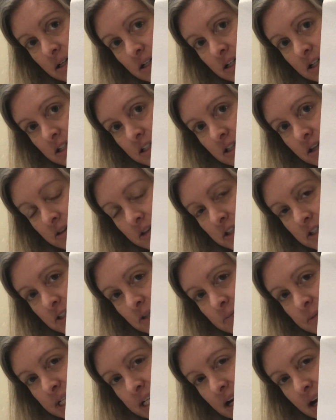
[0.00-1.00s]
So this will
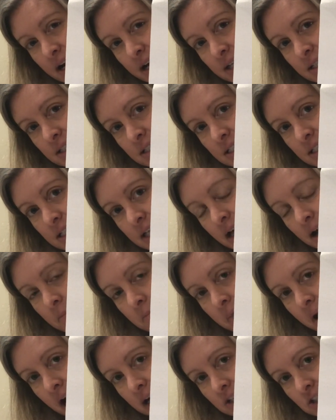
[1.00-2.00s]
be nice to come
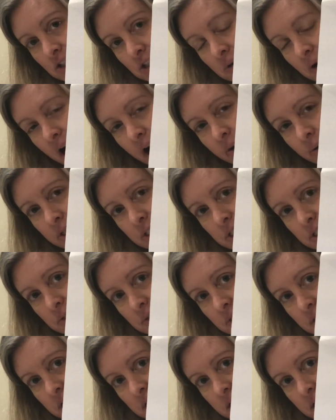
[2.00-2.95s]
back to. I was using